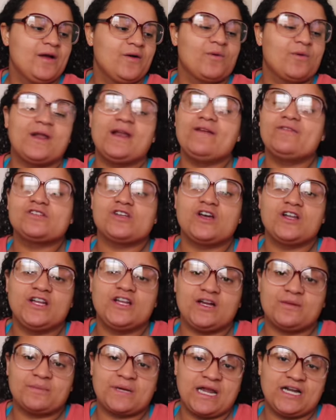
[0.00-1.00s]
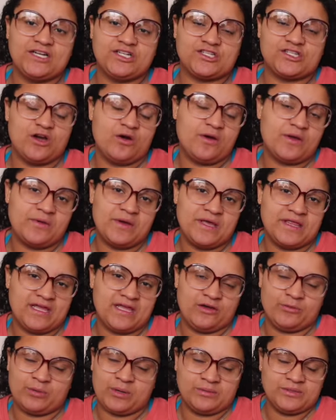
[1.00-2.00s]
whatever's on here I'm kind of just going with.
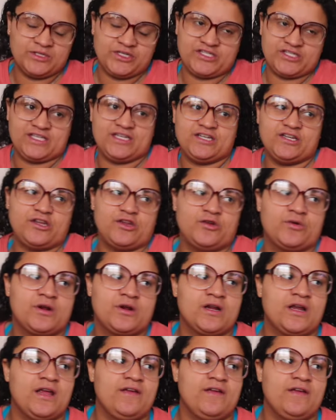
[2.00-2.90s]
I'll probably just send it to her.